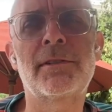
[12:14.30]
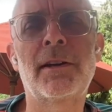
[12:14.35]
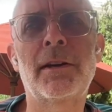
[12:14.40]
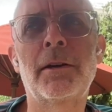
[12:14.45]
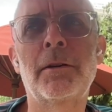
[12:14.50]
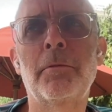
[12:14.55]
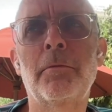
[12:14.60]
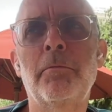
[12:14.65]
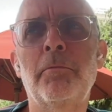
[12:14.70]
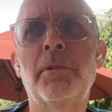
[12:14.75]

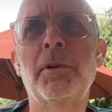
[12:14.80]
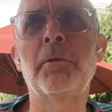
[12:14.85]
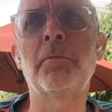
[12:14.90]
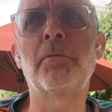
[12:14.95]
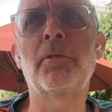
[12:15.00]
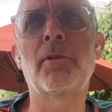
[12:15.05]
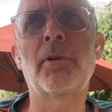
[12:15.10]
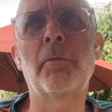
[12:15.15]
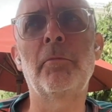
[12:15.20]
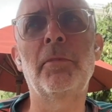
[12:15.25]
that
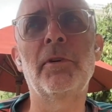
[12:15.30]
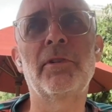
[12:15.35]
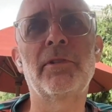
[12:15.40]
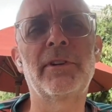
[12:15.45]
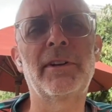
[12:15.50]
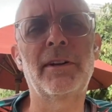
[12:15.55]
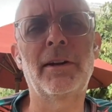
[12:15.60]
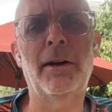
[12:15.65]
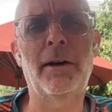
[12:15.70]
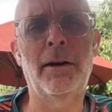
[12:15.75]
people are
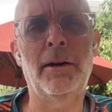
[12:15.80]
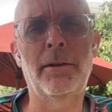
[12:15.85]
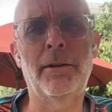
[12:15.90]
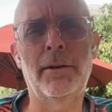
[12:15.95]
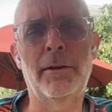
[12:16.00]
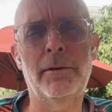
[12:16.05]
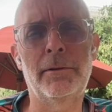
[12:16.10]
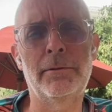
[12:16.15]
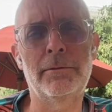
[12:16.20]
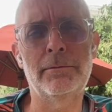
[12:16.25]
building on
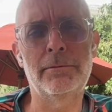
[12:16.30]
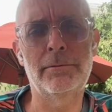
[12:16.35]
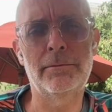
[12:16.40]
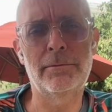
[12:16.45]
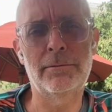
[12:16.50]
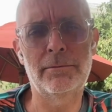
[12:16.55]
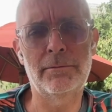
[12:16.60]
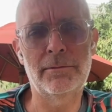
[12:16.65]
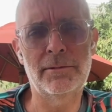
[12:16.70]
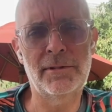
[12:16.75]
their
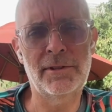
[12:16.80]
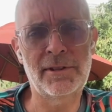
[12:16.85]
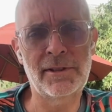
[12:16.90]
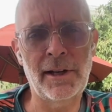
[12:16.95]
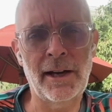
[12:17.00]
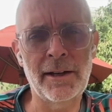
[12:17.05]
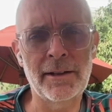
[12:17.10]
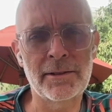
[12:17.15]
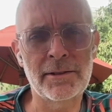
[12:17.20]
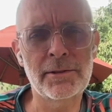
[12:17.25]

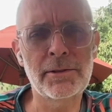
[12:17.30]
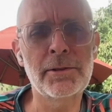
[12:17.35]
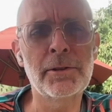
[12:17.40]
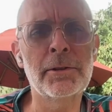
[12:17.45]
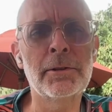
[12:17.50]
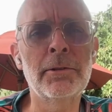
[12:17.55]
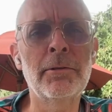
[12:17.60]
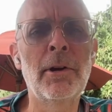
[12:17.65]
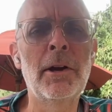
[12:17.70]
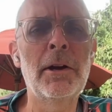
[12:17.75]
sites
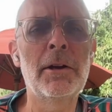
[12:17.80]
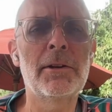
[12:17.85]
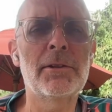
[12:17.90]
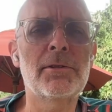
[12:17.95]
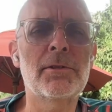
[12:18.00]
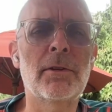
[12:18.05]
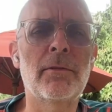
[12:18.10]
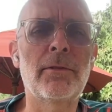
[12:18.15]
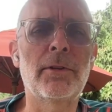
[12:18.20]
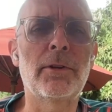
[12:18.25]
too.
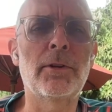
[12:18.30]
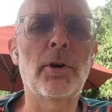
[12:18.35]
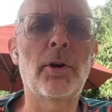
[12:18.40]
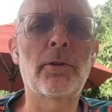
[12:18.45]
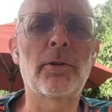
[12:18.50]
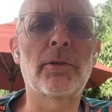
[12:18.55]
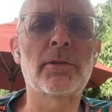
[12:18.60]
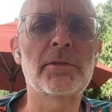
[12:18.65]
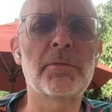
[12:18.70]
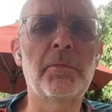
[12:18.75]
So if you know
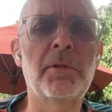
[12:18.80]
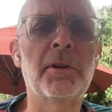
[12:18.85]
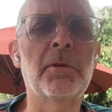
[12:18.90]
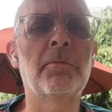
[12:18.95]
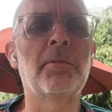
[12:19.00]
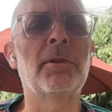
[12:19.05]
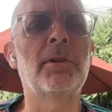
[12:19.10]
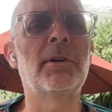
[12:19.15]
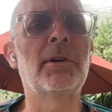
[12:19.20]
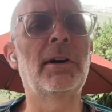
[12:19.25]
those
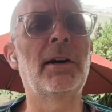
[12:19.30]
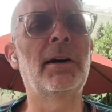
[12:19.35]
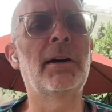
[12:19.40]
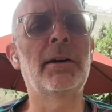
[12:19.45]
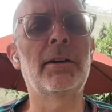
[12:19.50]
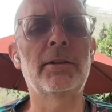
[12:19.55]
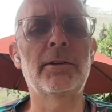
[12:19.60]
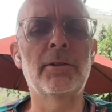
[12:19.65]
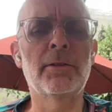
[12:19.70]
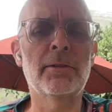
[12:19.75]
people,
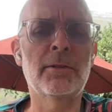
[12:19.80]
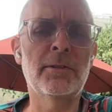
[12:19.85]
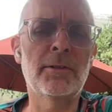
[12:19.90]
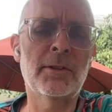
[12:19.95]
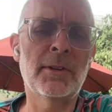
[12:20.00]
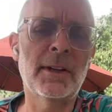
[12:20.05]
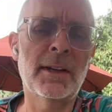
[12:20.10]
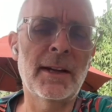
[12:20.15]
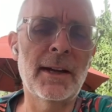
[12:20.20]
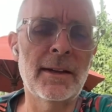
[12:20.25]
you
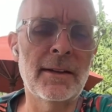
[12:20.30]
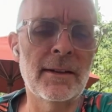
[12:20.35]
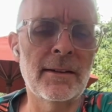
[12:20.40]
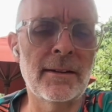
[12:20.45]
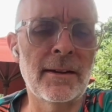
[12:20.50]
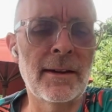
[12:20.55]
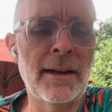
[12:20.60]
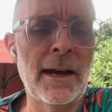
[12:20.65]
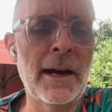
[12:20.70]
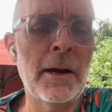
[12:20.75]
can get
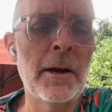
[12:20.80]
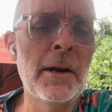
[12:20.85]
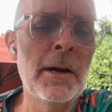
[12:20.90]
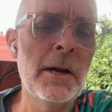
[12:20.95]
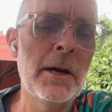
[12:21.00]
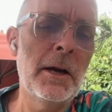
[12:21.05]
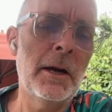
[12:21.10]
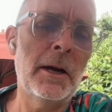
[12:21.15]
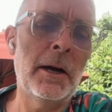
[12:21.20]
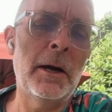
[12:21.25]
into that.
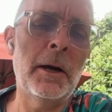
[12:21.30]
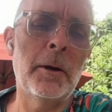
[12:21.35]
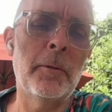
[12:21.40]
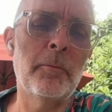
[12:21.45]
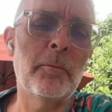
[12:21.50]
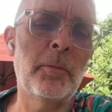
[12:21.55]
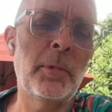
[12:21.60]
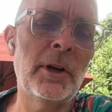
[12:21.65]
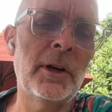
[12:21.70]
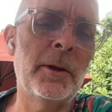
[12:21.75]

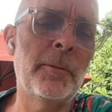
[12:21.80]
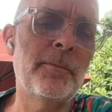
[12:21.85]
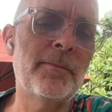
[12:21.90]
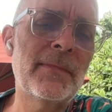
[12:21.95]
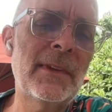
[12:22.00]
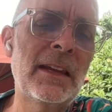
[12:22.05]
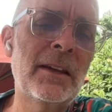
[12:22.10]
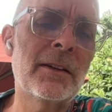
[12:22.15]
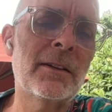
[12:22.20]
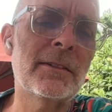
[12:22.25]
But
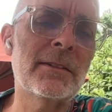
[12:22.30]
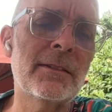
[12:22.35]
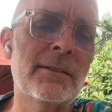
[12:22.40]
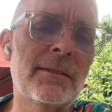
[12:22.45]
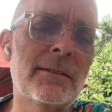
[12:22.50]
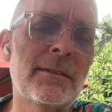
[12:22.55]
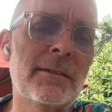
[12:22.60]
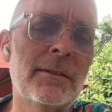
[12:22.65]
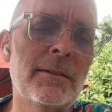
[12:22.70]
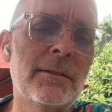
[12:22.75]

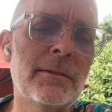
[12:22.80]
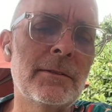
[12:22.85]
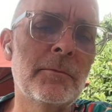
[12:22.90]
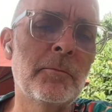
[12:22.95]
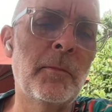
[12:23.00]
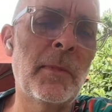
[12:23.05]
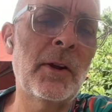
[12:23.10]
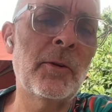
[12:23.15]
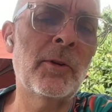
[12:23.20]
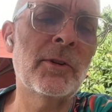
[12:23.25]

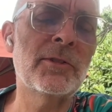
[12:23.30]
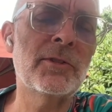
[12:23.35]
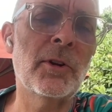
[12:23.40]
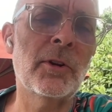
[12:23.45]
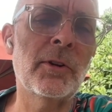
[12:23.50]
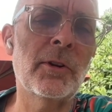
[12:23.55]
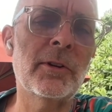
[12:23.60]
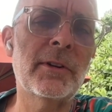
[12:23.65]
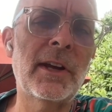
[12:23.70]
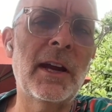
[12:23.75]
Manuel
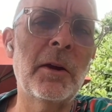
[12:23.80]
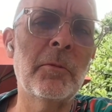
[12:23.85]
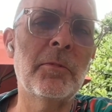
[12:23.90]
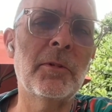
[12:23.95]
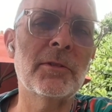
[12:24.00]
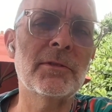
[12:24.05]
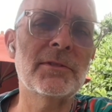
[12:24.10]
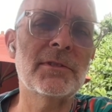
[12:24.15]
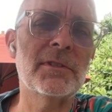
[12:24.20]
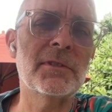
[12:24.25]
Antonio
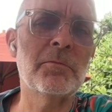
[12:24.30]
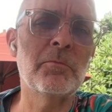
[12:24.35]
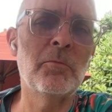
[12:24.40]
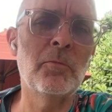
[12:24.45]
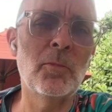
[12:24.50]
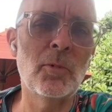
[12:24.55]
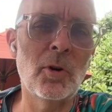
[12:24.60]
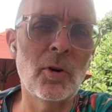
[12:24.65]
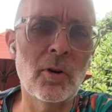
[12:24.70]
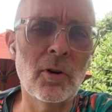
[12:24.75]
Capos is
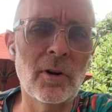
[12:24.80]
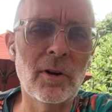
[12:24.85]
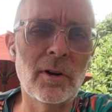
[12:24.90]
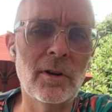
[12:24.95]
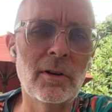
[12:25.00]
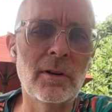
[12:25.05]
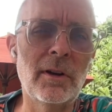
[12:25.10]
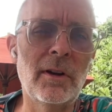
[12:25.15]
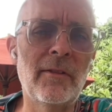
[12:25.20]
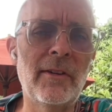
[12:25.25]

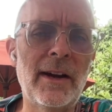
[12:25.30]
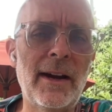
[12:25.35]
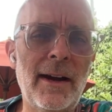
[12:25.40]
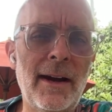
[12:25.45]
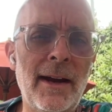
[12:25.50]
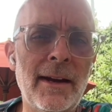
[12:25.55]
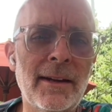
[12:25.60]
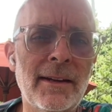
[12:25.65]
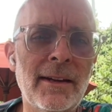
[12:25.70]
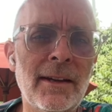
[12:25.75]
more of a
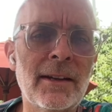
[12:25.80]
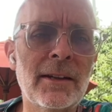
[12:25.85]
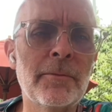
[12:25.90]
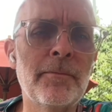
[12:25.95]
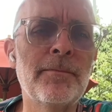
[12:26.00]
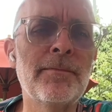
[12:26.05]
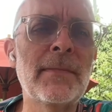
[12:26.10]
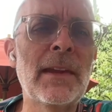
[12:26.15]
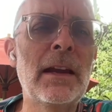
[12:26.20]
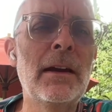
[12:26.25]
hiking,